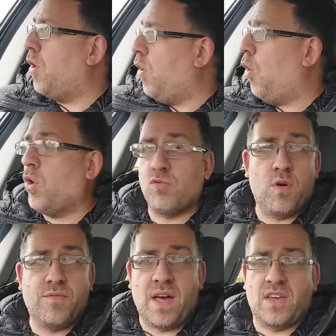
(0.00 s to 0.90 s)
owner
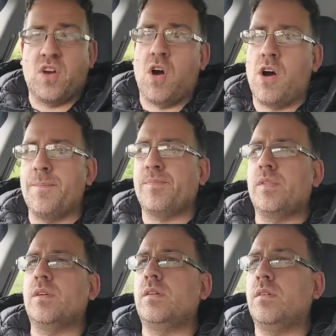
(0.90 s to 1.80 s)
of that car
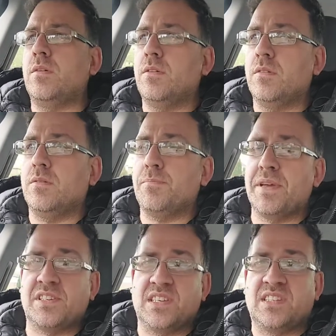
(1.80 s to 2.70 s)

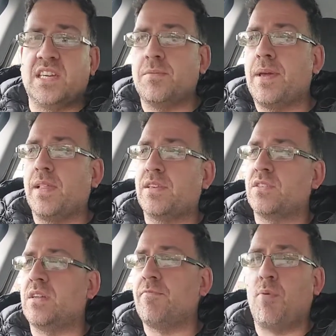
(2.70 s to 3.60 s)
basically said to me,
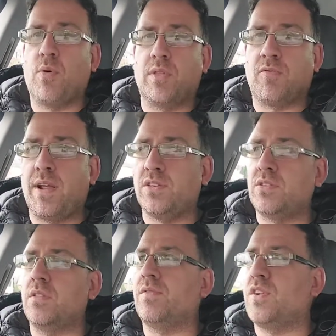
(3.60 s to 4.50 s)
listen, I've bought the rights
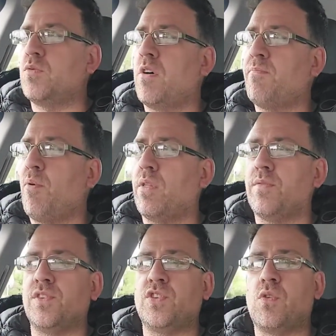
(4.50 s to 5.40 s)
to the video, I've bought the
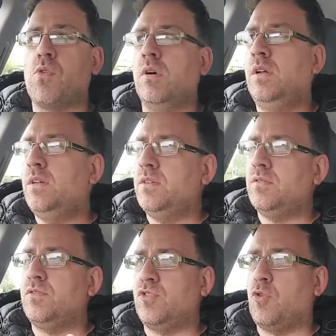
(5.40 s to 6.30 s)
video,
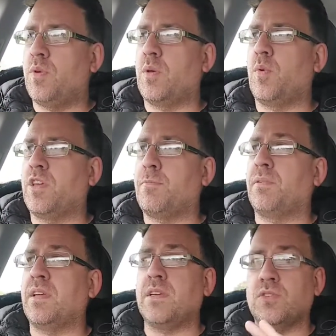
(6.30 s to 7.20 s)
do with it what you
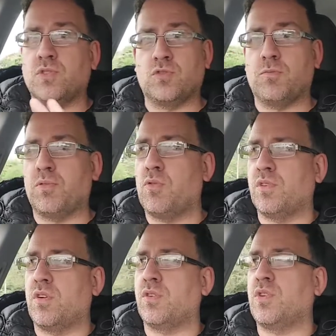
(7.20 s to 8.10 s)
please, just upload
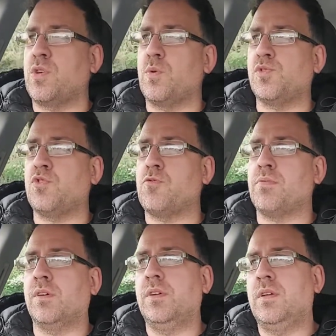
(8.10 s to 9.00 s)
it onto YouTube.
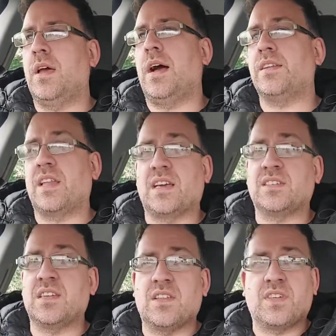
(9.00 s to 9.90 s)
And like I
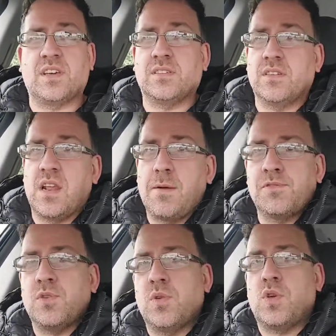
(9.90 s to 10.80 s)
said, I think it's an
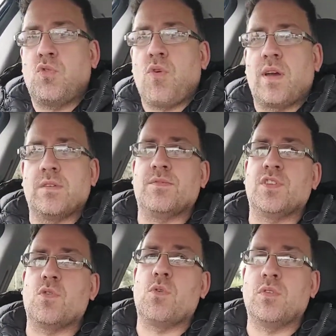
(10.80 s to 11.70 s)
absolutely cracking
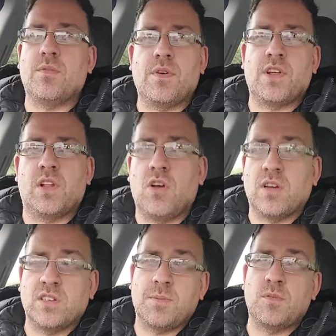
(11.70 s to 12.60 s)
video. Not very long,
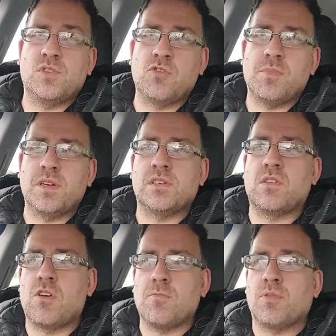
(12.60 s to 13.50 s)
it's about 2 minutes
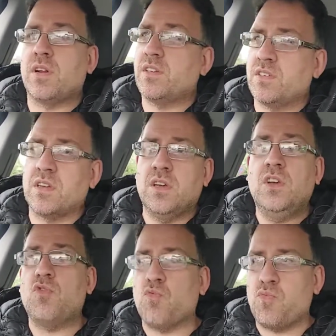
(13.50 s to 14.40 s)
long, but it's a
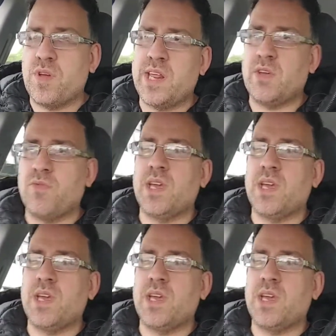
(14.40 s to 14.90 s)
really